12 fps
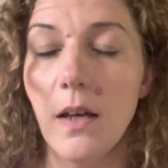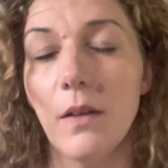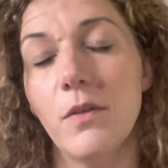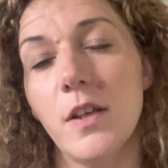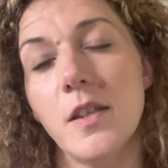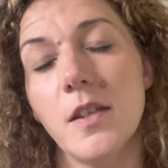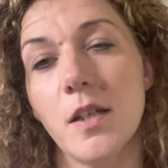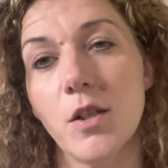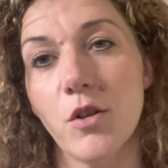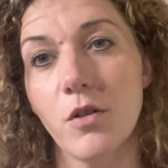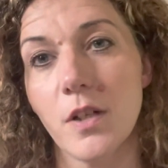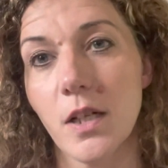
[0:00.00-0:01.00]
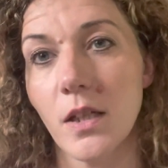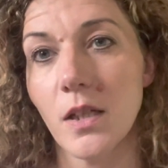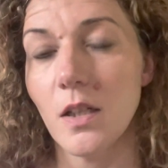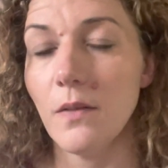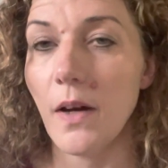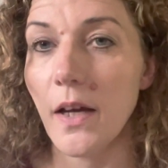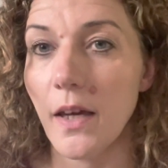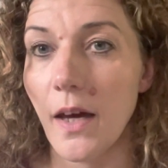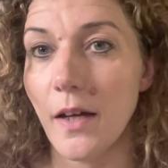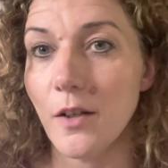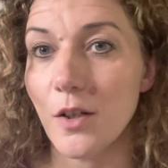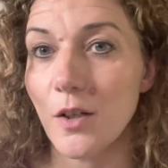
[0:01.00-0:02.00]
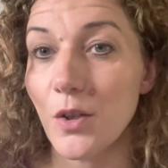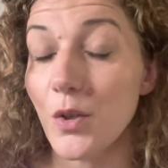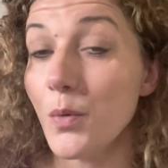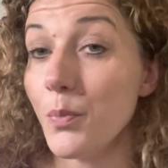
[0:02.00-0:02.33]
and this is your daily divine guidance,